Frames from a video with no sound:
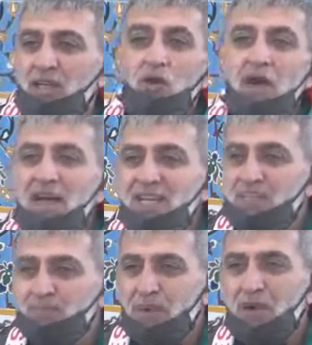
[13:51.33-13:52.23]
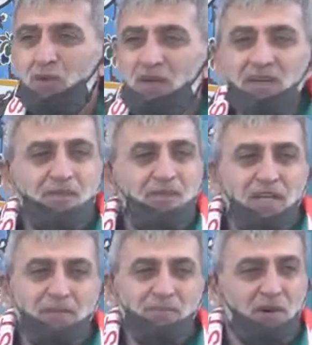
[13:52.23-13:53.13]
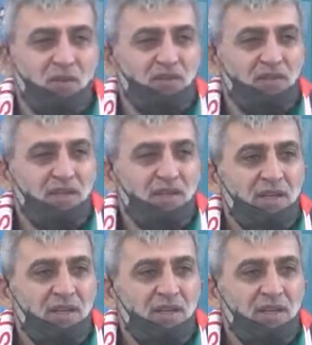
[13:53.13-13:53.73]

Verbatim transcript: Dua is power, very powerful.